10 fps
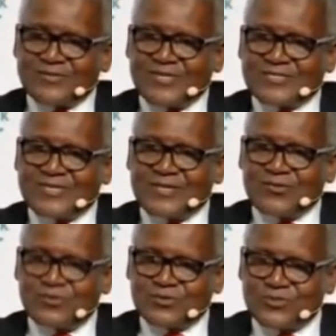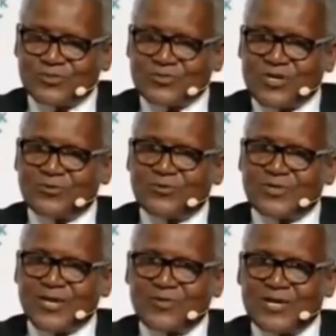They tried all sorts. But you
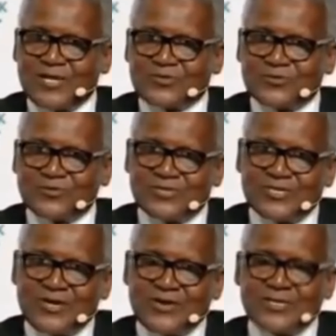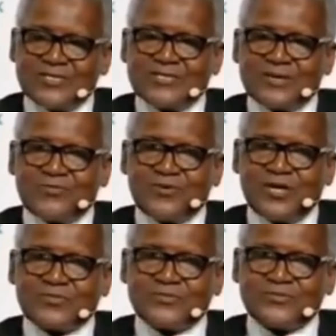know, like what I told you in our
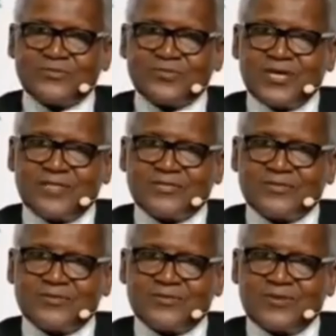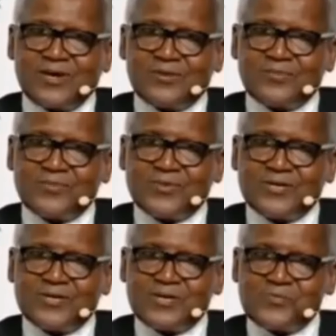interview, I told you that, you know, I'm
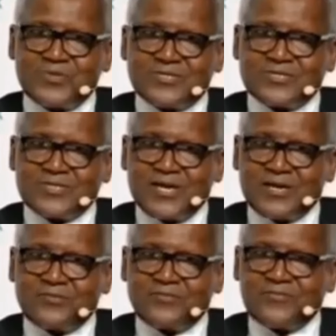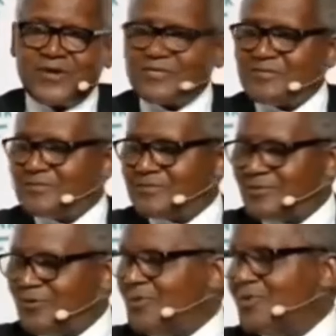a person that I've been
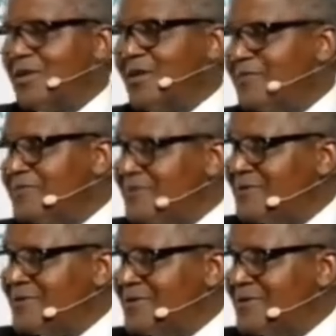fighting all my life.